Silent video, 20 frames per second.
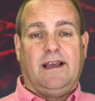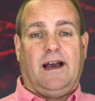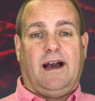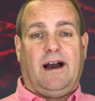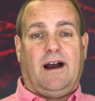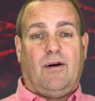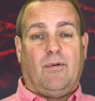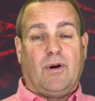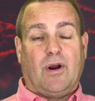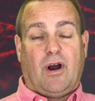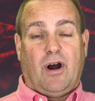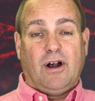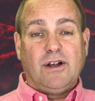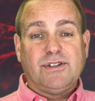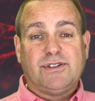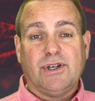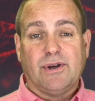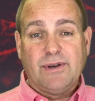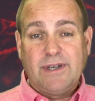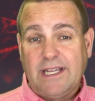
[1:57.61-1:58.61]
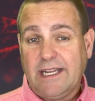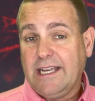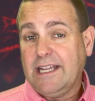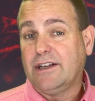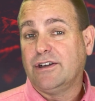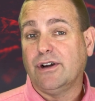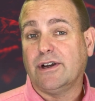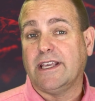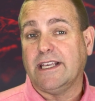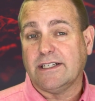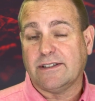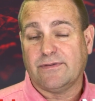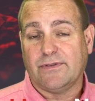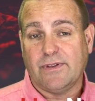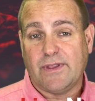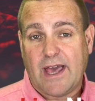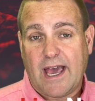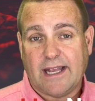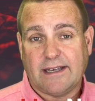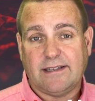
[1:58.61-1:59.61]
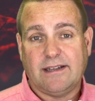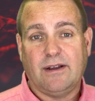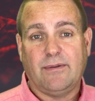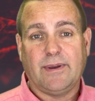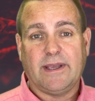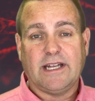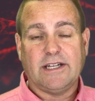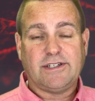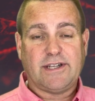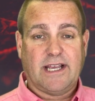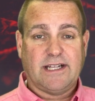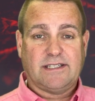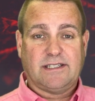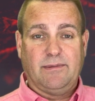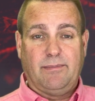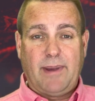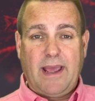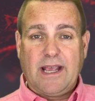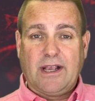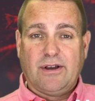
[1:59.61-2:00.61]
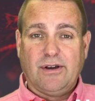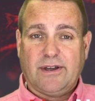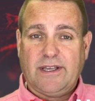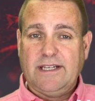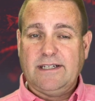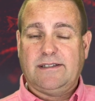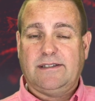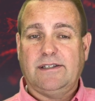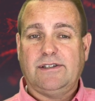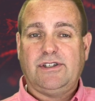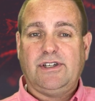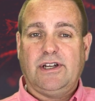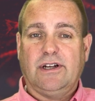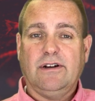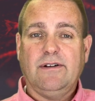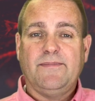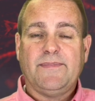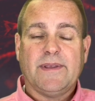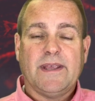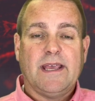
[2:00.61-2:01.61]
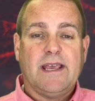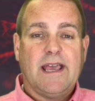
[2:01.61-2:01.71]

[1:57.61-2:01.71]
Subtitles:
We're also needing cookies for that. We get a chance to bake cookies this year.